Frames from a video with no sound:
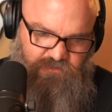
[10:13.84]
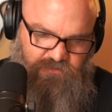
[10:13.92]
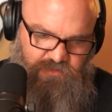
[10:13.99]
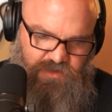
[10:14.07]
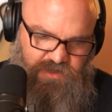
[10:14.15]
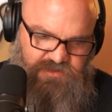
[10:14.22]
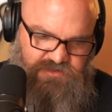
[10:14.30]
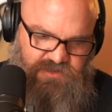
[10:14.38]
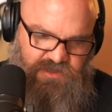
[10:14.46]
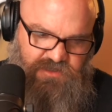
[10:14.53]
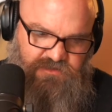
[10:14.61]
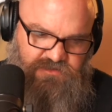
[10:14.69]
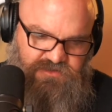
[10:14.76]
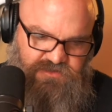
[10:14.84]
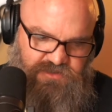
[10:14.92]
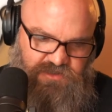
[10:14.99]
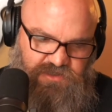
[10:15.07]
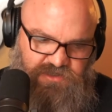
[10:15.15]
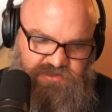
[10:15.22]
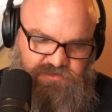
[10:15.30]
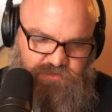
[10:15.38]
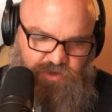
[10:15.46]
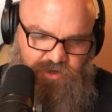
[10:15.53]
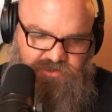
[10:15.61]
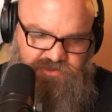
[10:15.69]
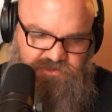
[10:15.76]
he said, sit-ins,
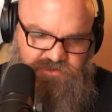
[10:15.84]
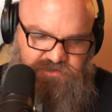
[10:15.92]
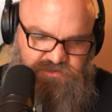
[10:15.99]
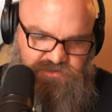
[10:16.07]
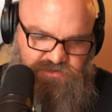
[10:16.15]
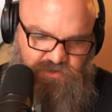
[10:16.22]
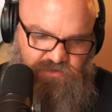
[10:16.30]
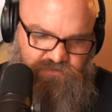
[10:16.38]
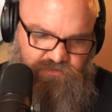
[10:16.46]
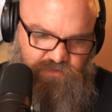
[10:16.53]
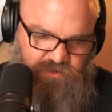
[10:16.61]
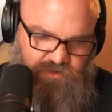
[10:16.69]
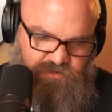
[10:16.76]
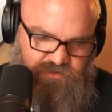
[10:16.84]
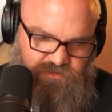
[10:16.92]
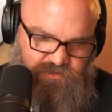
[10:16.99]
marches, and so forth.